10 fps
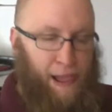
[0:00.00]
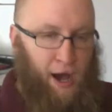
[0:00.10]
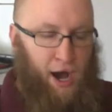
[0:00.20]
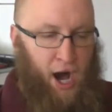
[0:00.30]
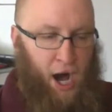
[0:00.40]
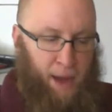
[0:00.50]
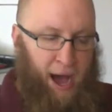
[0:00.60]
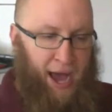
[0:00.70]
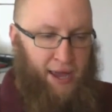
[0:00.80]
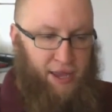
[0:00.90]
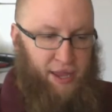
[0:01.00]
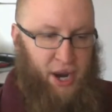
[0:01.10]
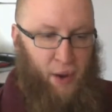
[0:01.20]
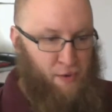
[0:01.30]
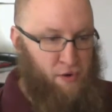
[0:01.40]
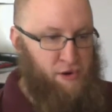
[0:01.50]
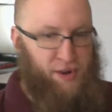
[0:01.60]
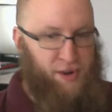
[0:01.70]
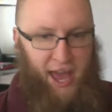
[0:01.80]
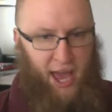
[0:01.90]
I wrote
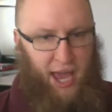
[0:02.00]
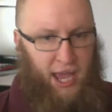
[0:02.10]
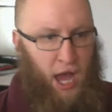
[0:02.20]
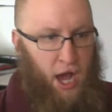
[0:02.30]
a